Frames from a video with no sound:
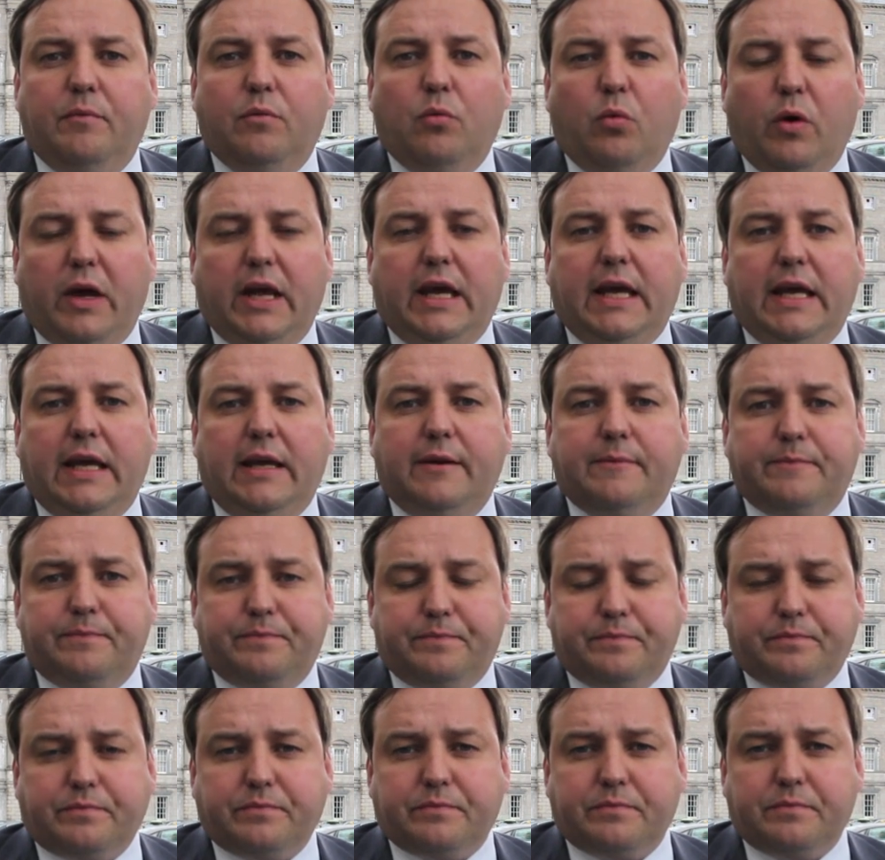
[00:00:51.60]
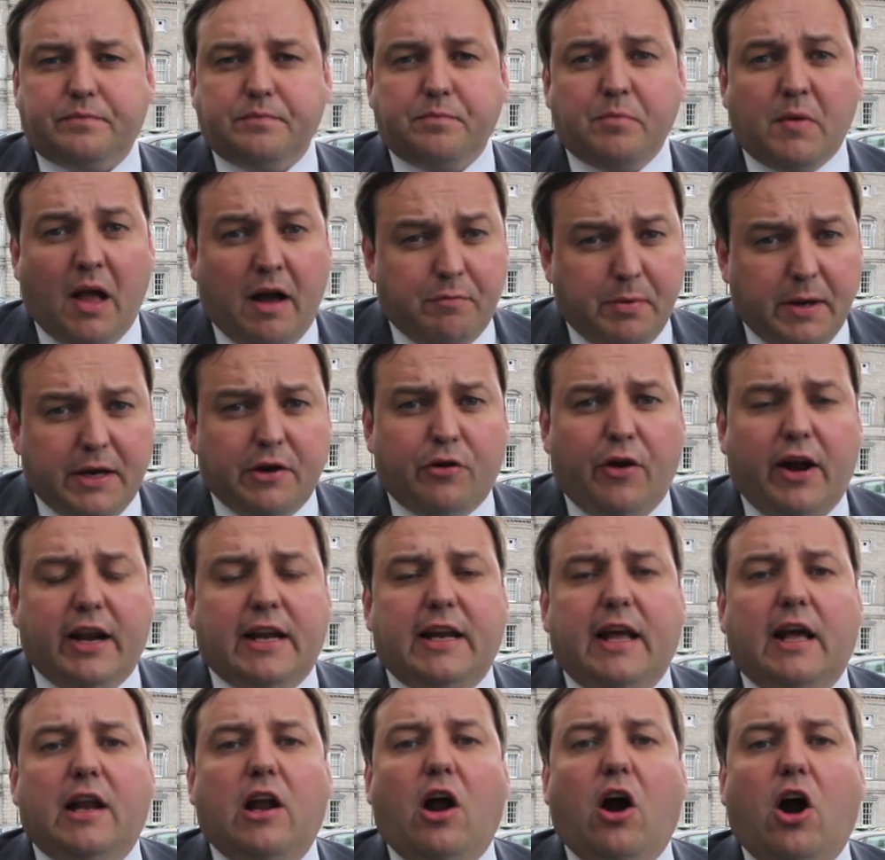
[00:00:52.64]
We have been
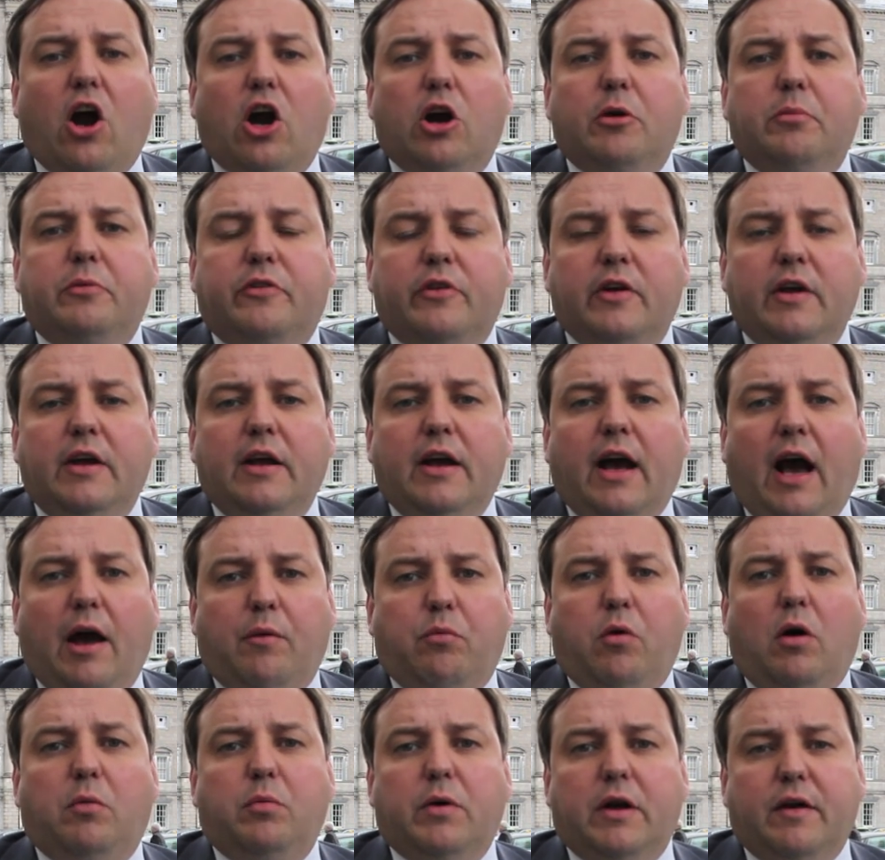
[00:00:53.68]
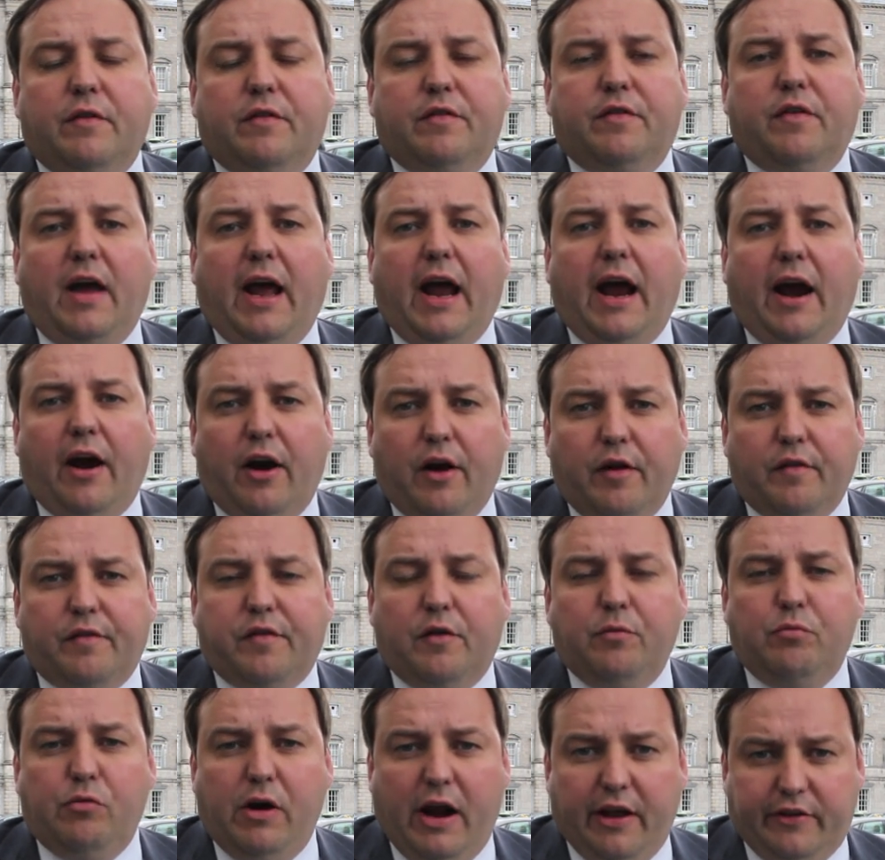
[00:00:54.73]
greatly alarmed at what we have heard
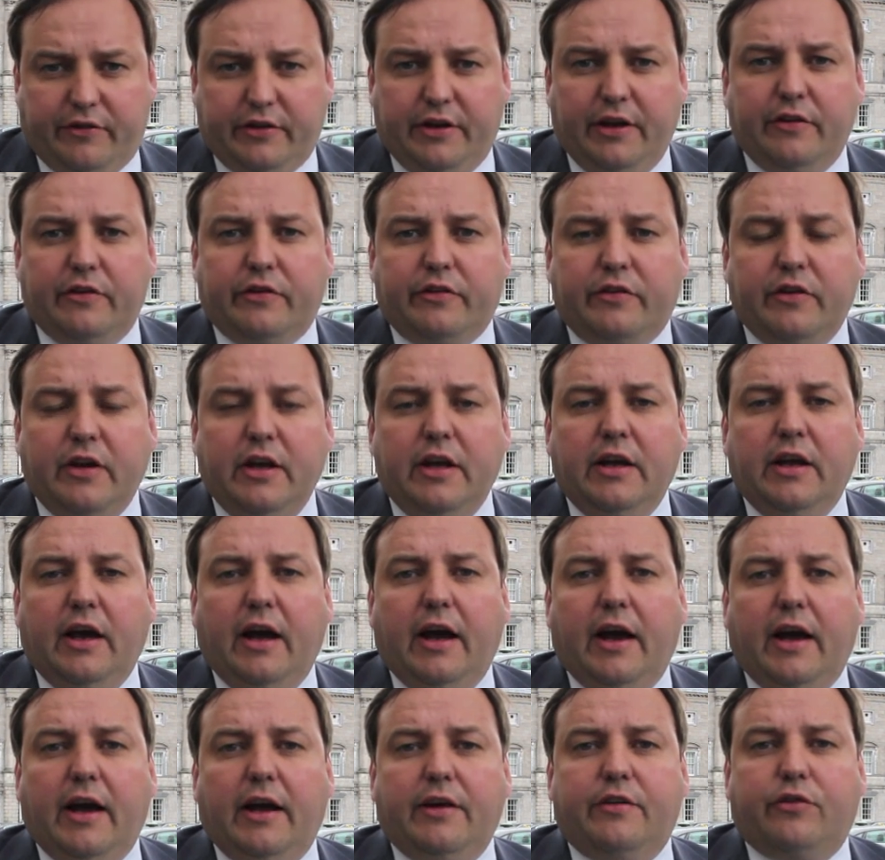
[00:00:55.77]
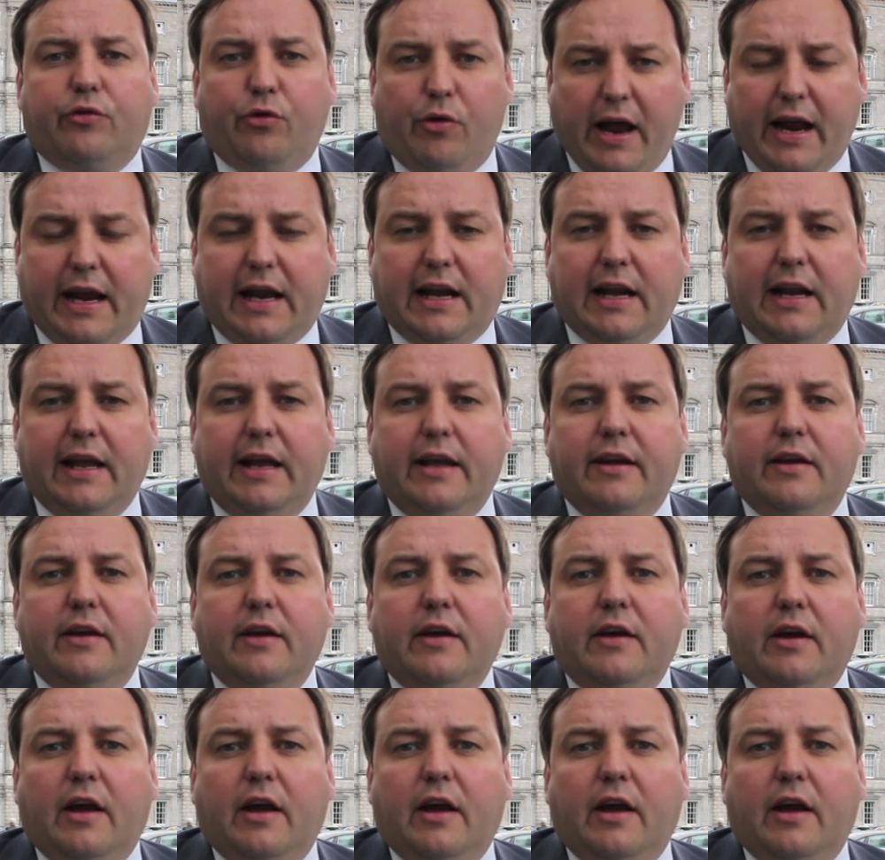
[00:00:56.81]
from residents directly,